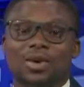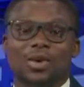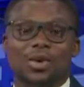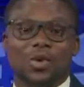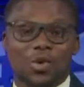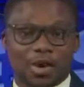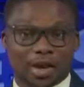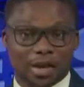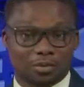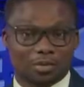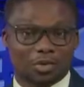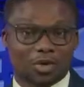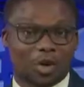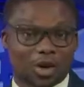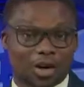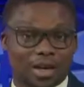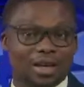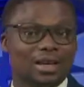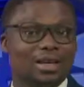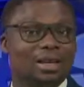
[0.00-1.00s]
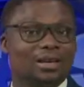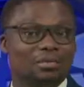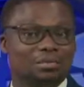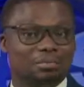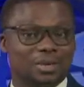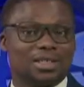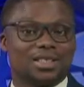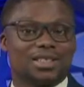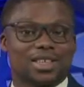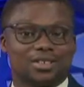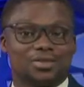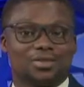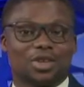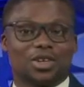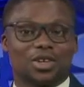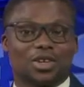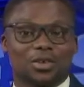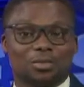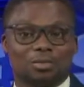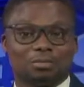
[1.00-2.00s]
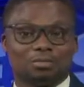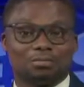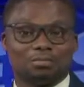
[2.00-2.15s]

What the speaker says: Ukem talking business with you.